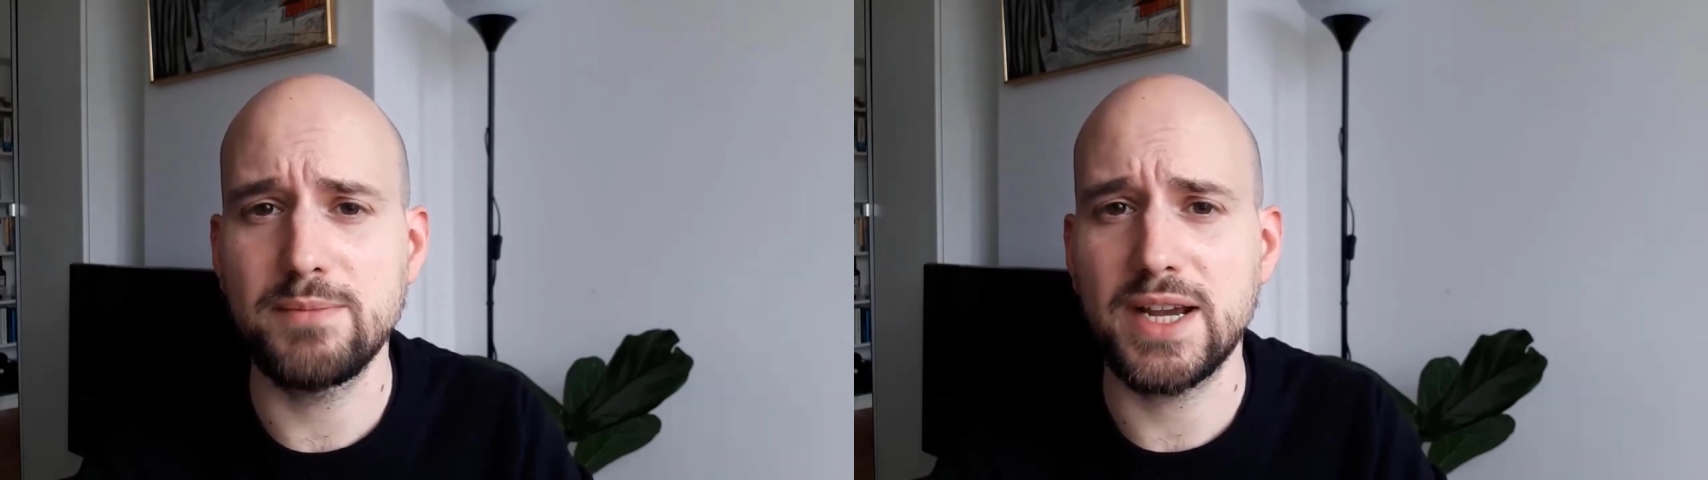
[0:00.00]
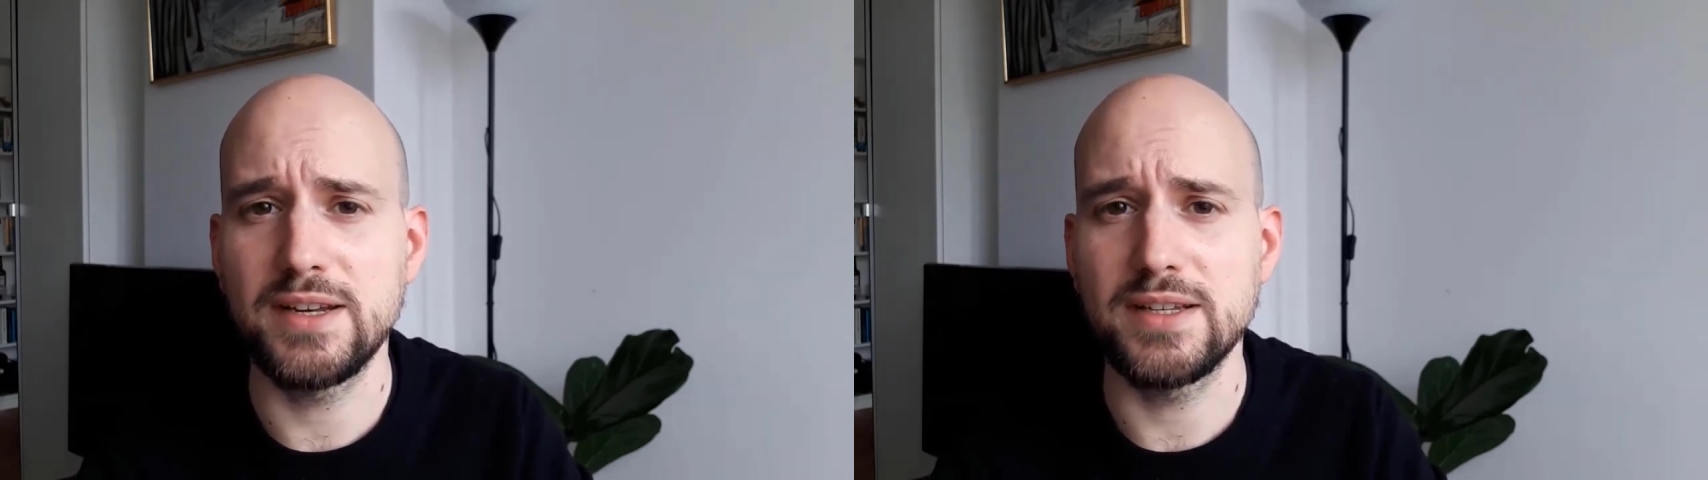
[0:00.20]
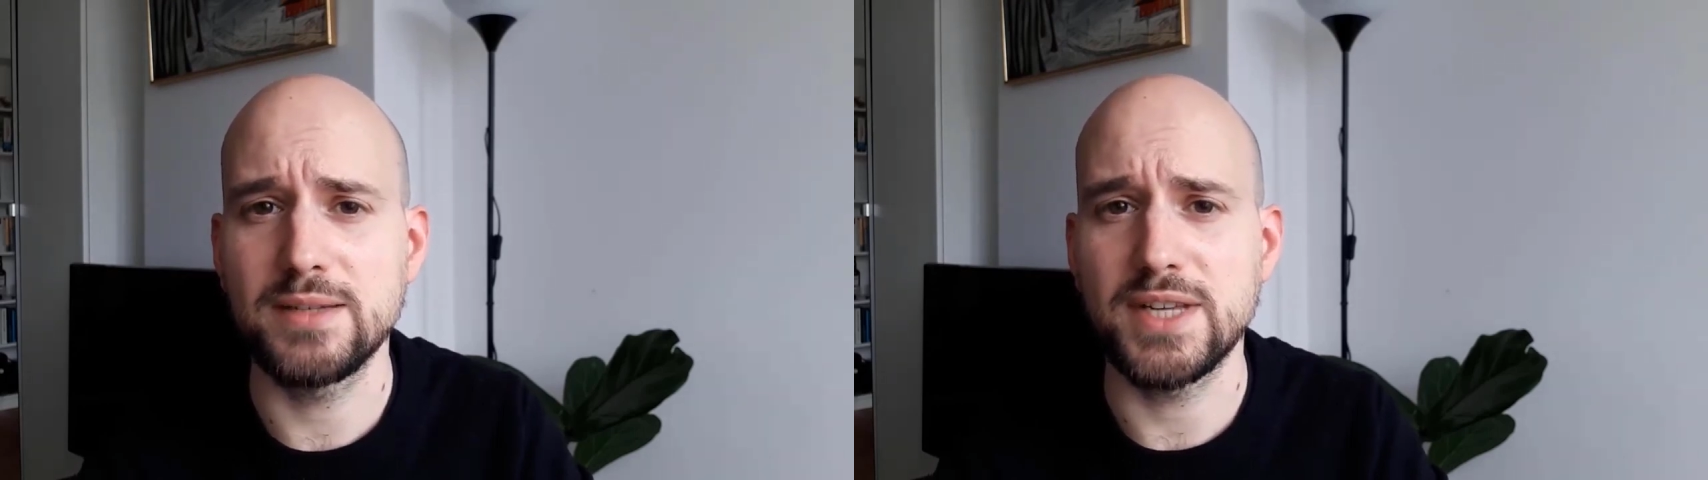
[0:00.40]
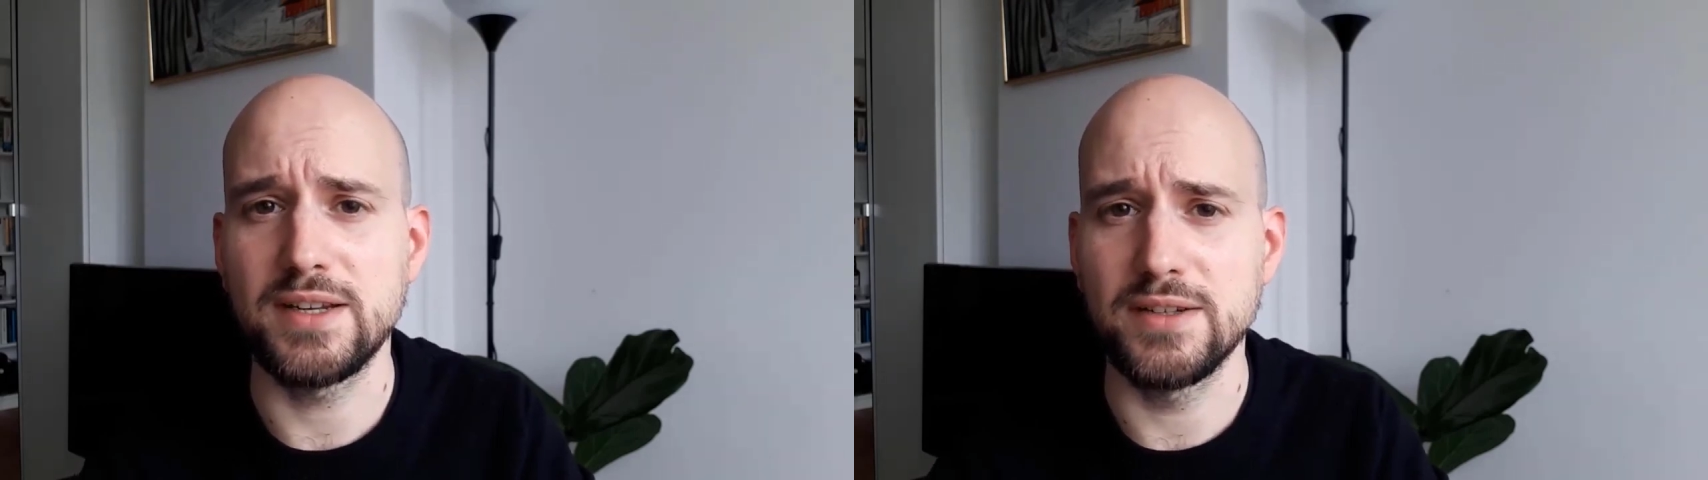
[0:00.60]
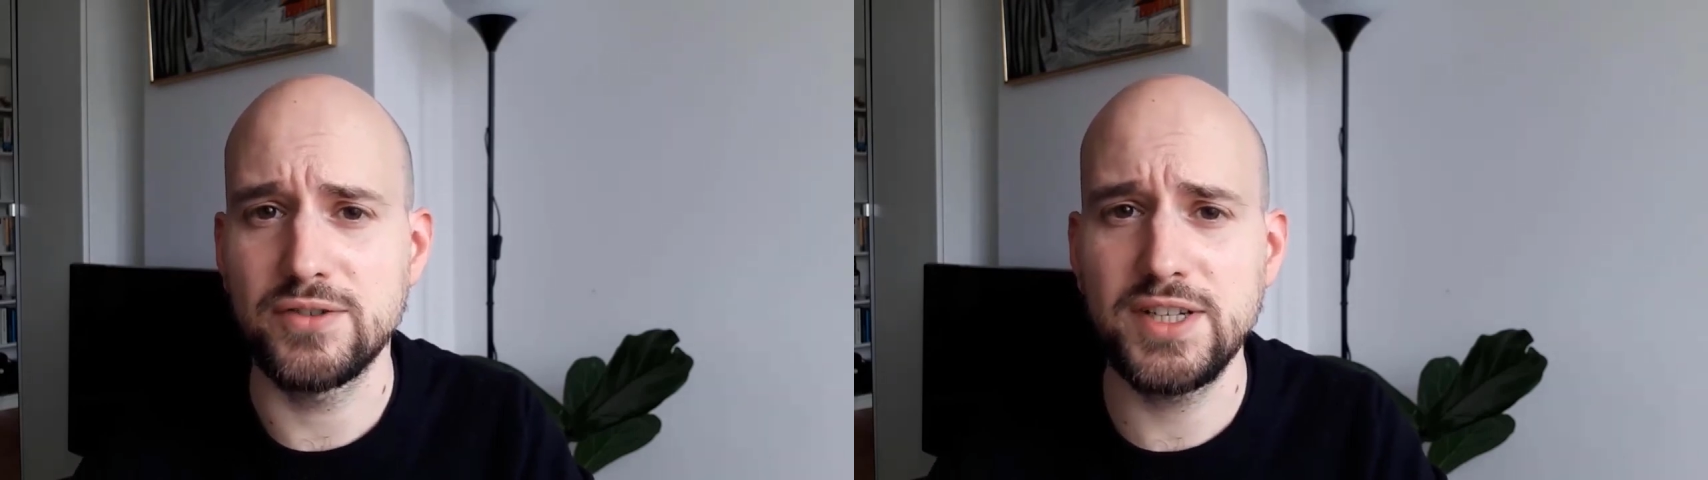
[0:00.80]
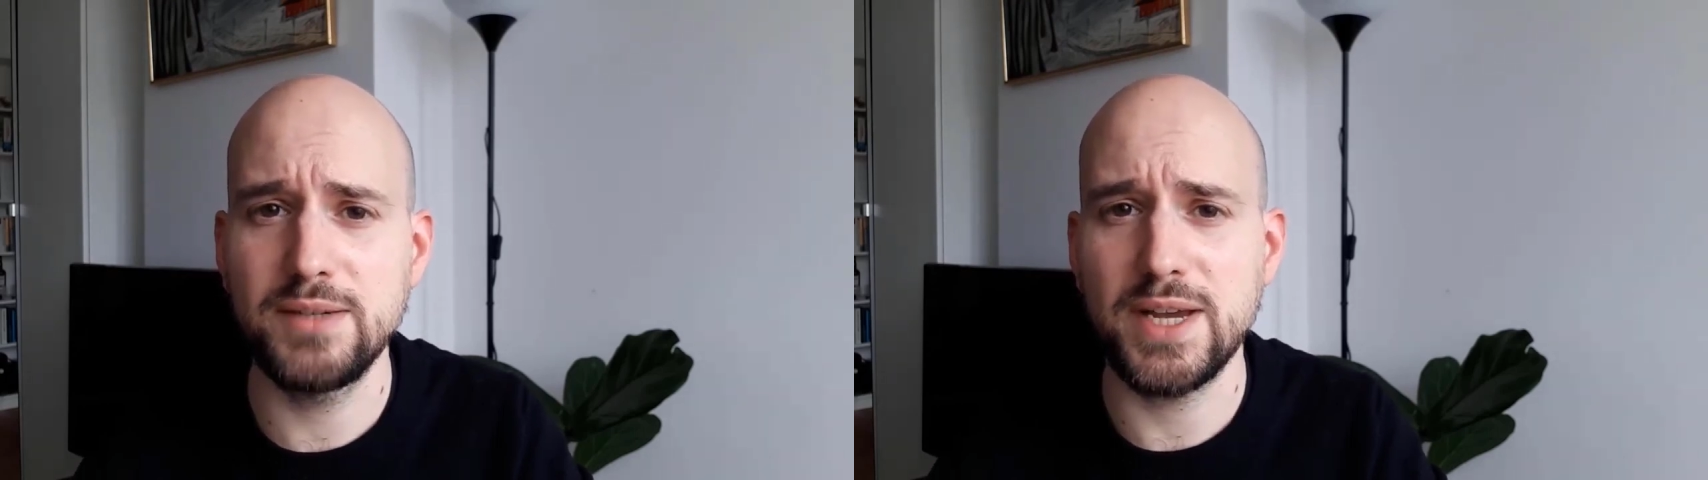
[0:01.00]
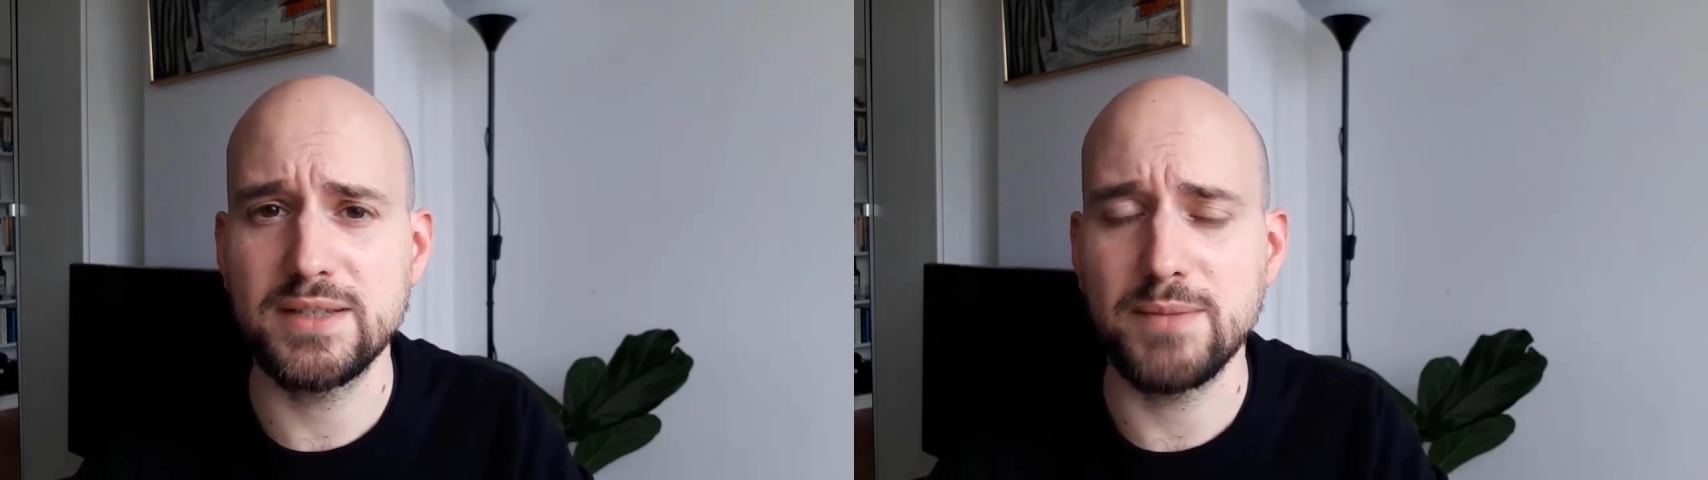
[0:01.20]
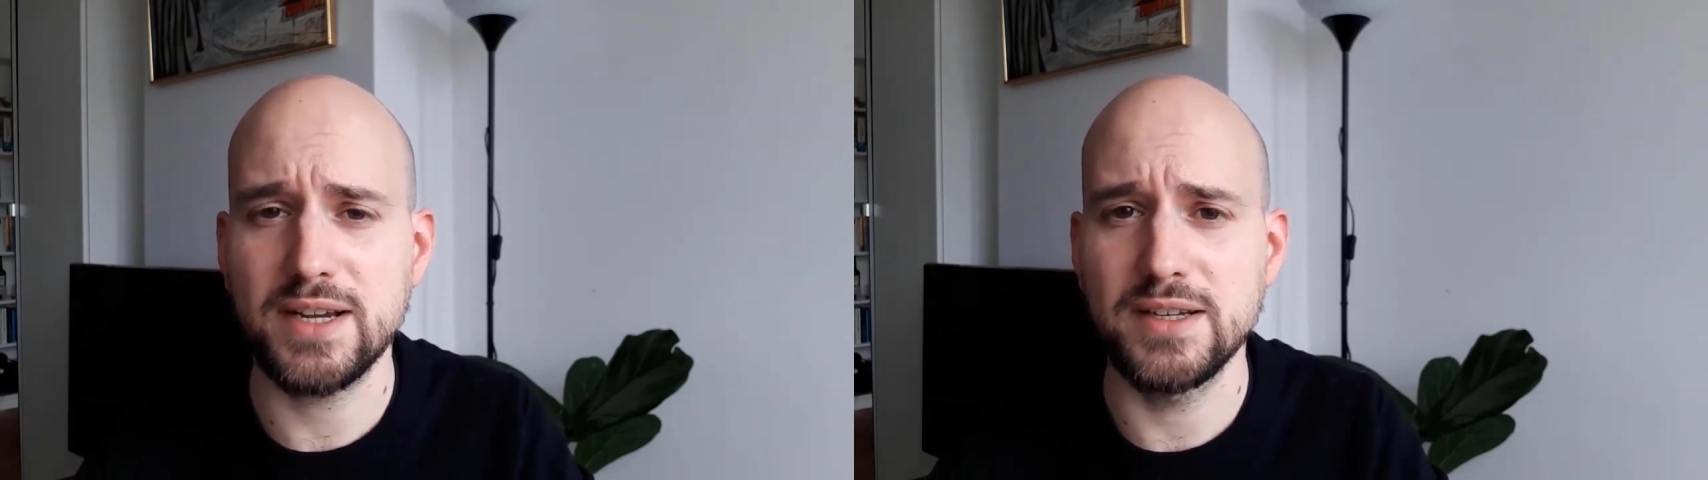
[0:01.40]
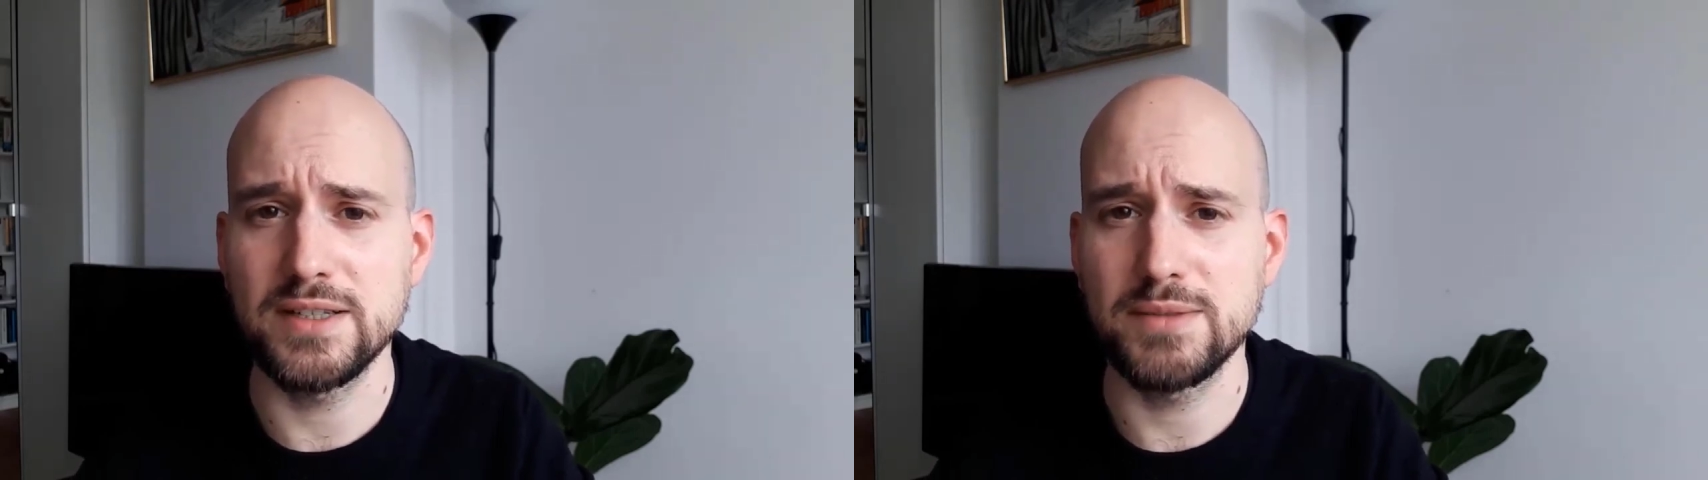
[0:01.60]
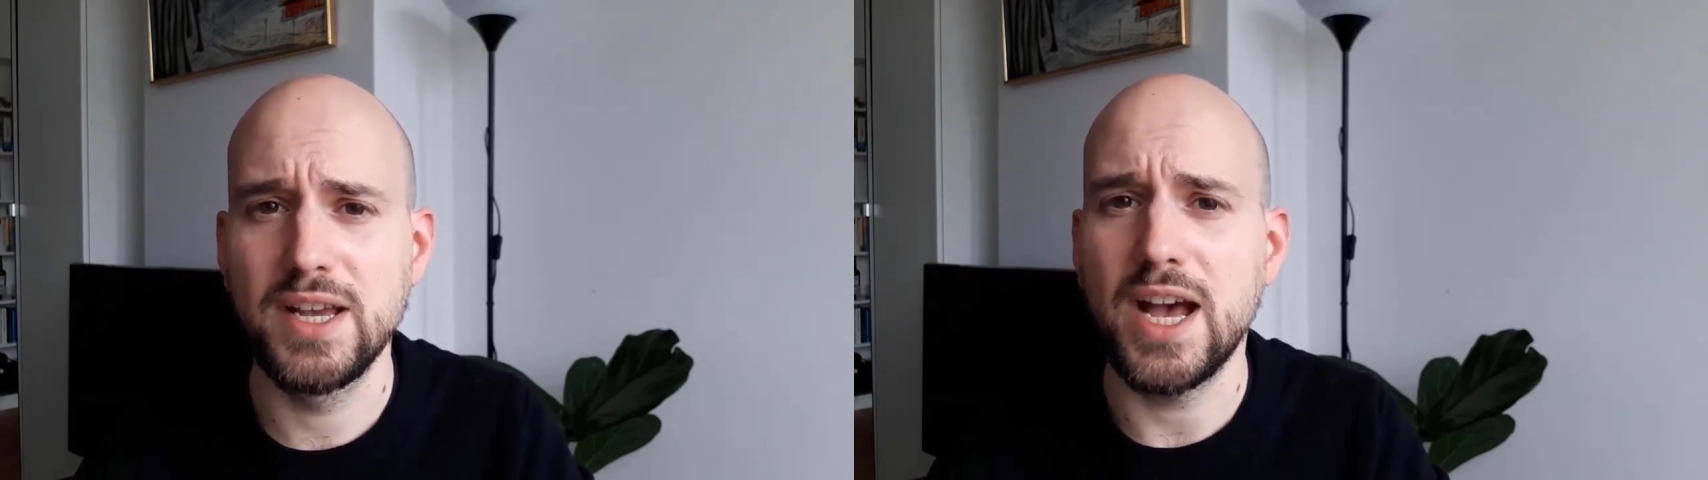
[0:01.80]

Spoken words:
mechanisms and in the treaty-based mechanisms,